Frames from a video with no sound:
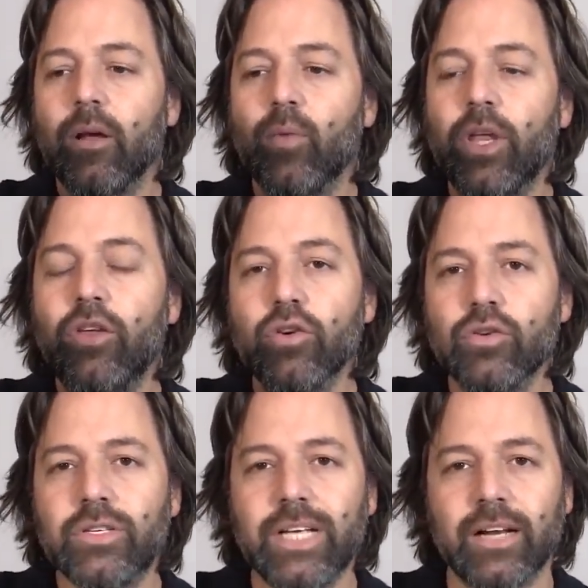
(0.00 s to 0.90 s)
we
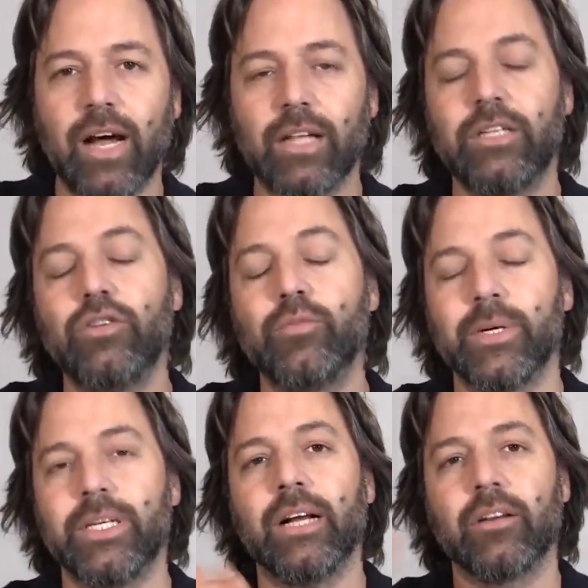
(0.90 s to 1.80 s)
use technology to
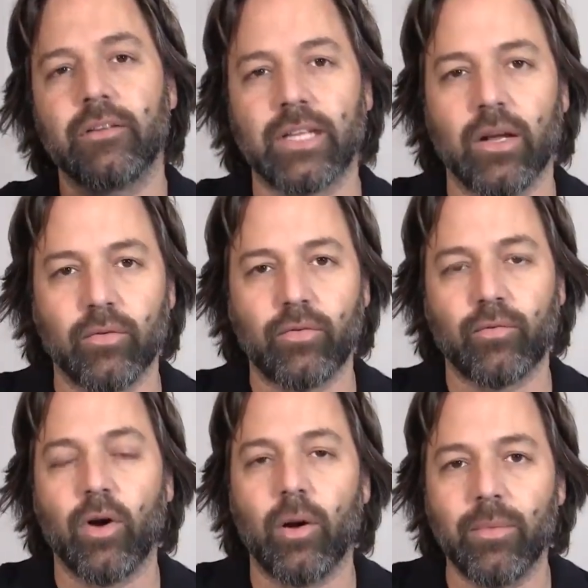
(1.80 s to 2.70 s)
protect ourselves
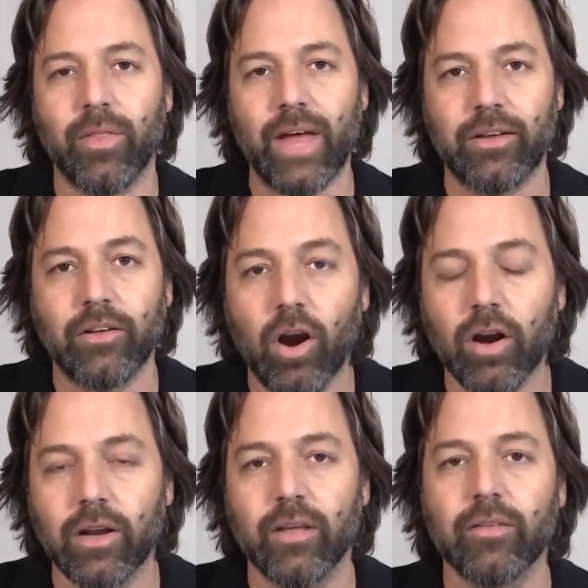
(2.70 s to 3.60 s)
from that
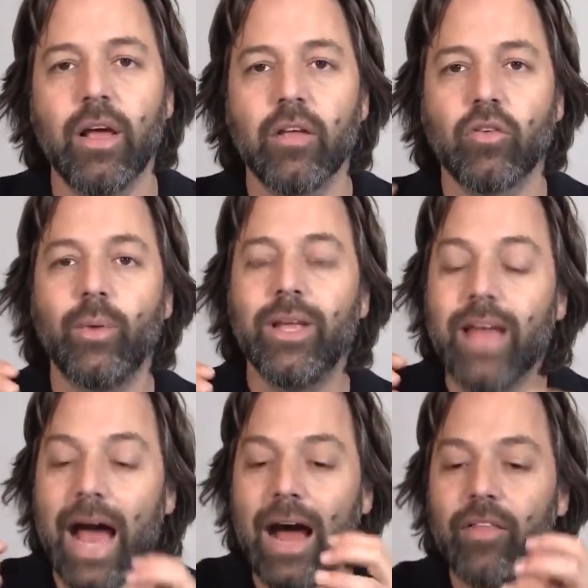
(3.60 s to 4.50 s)
darkness. So we
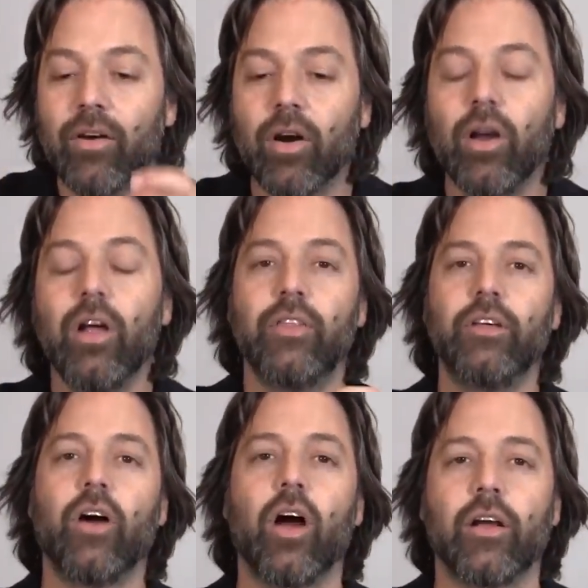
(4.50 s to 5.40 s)
gather the
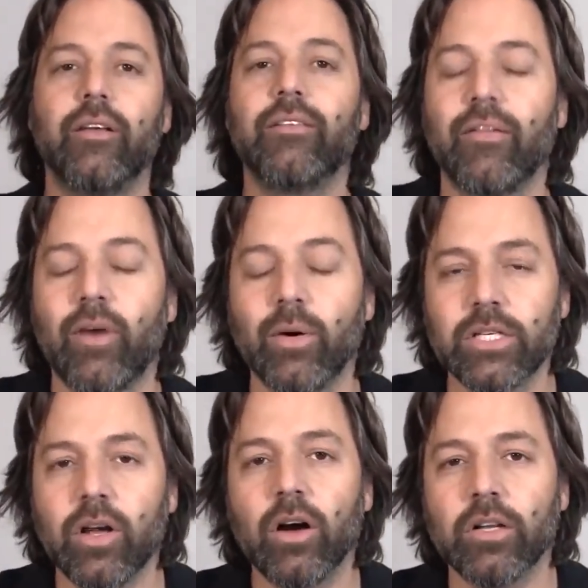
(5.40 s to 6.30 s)
darkness. I've always
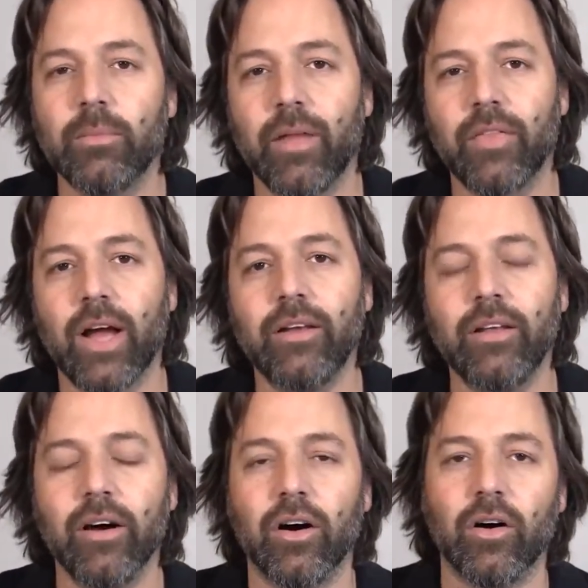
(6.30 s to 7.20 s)
talked about the
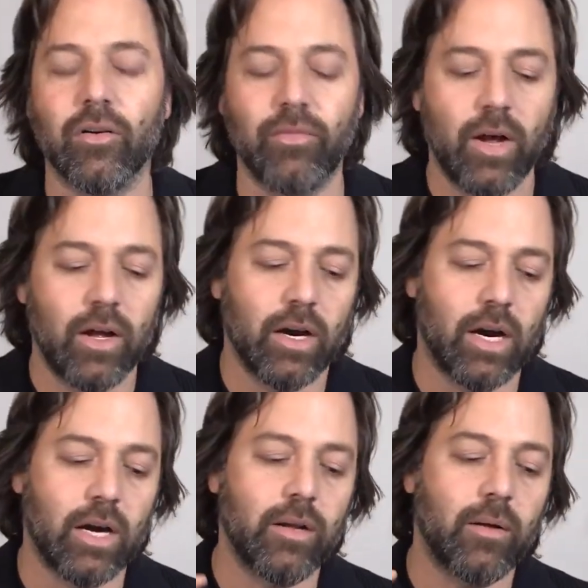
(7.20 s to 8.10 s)
idea of
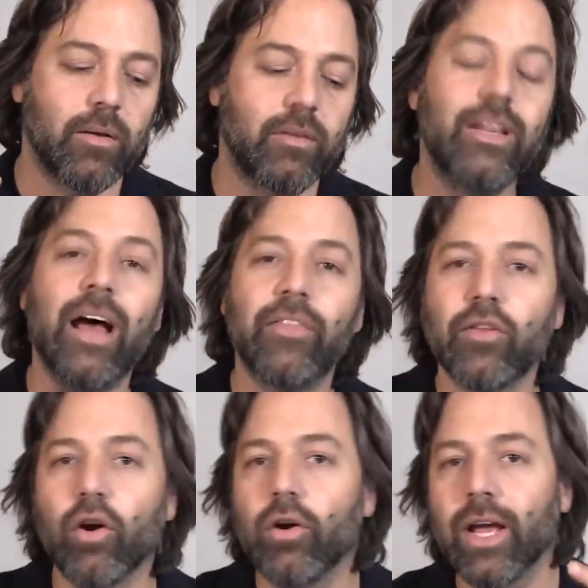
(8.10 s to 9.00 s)
death
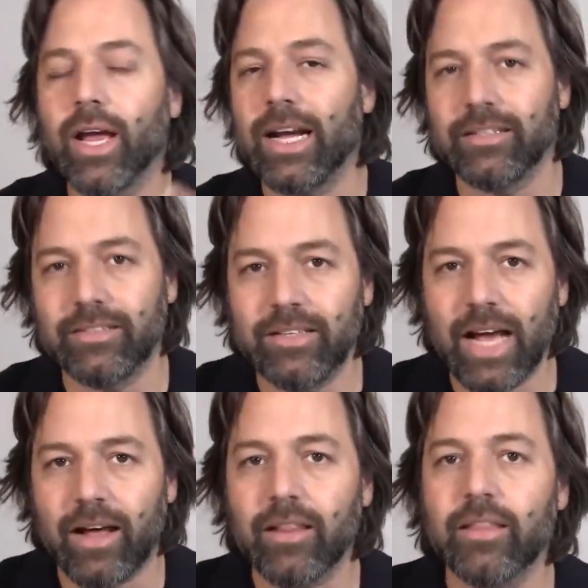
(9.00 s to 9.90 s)
turning against
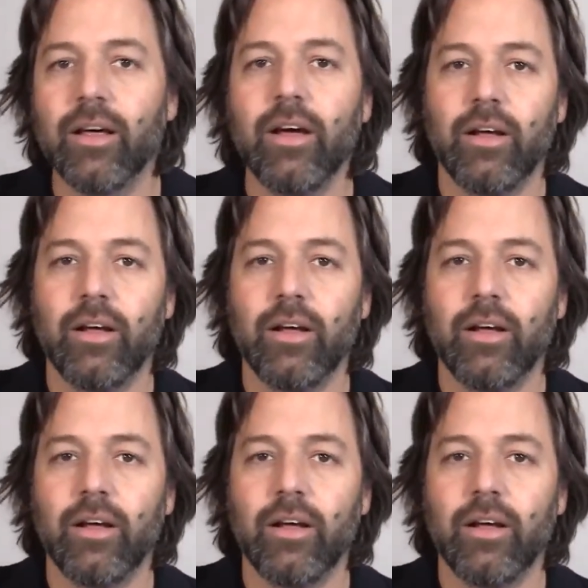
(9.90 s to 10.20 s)
death.